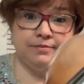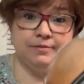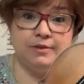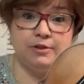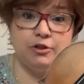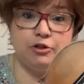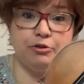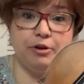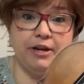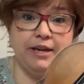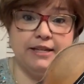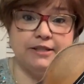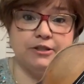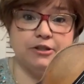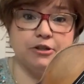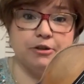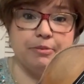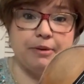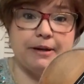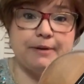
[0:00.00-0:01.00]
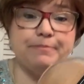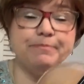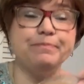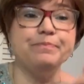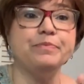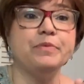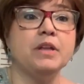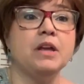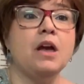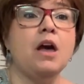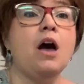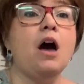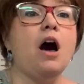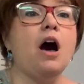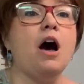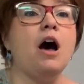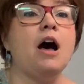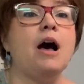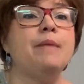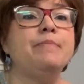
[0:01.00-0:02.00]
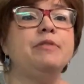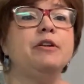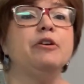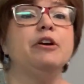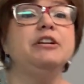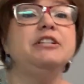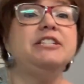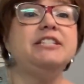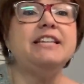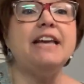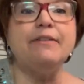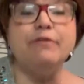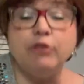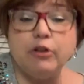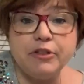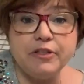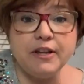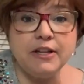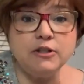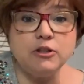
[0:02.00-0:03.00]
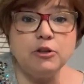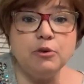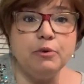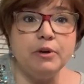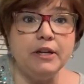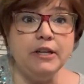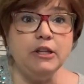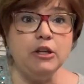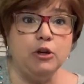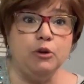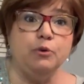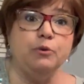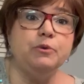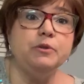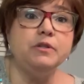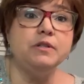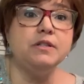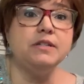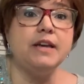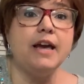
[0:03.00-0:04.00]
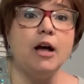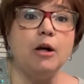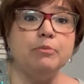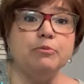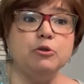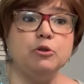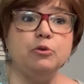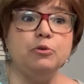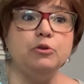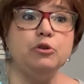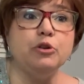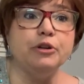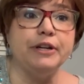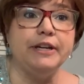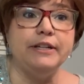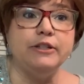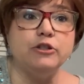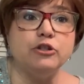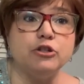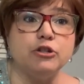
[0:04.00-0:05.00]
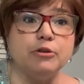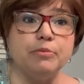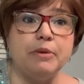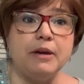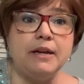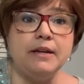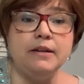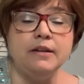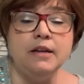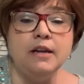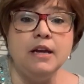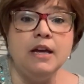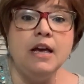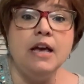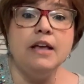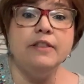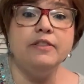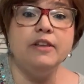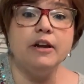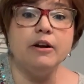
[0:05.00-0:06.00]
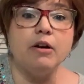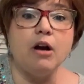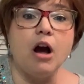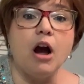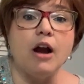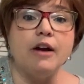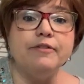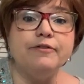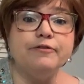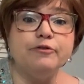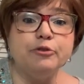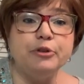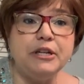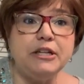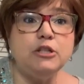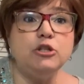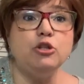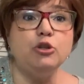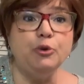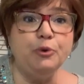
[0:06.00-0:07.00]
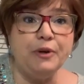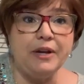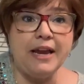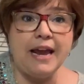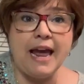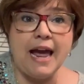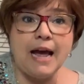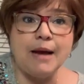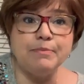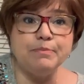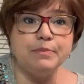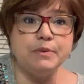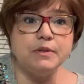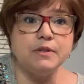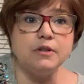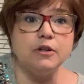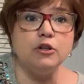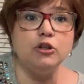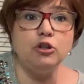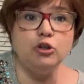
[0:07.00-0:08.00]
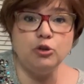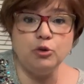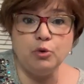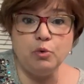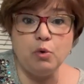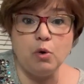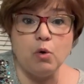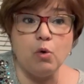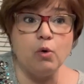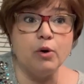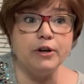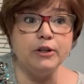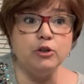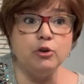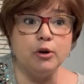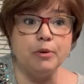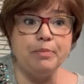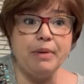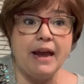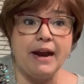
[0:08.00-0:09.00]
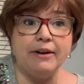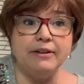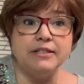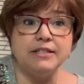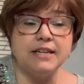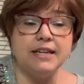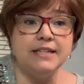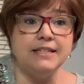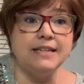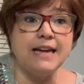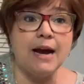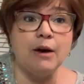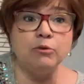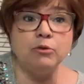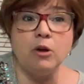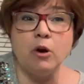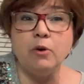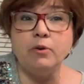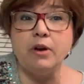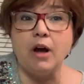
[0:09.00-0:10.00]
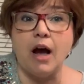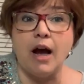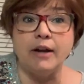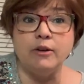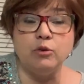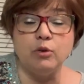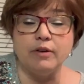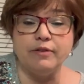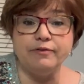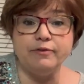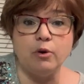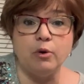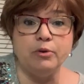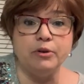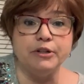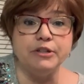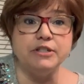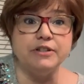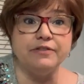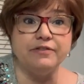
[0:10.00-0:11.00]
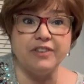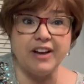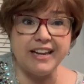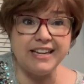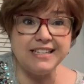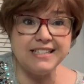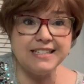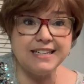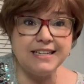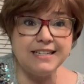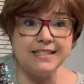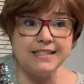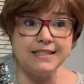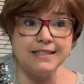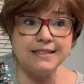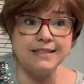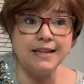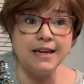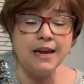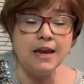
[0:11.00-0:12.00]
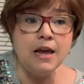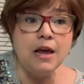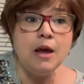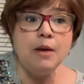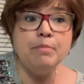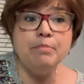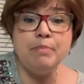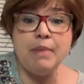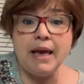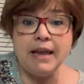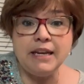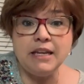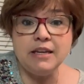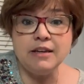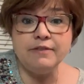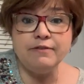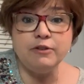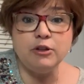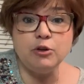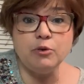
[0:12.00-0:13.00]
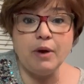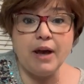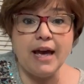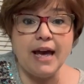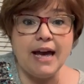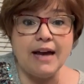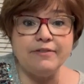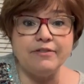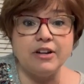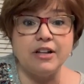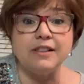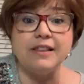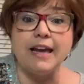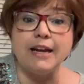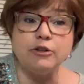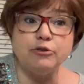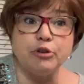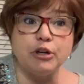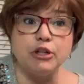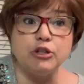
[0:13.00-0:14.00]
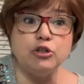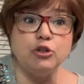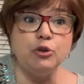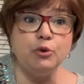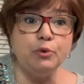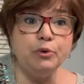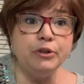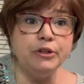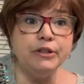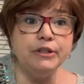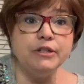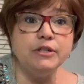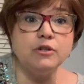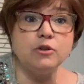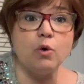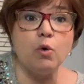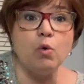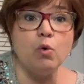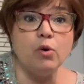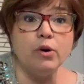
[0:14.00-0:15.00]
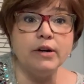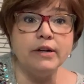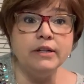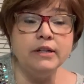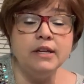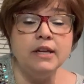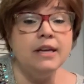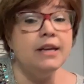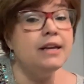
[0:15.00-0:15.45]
string instrument. There are several things you can use to help tune your instrument. There are free tuning apps you or your parents can download on your phone or devices. Many of you have electric tuners, or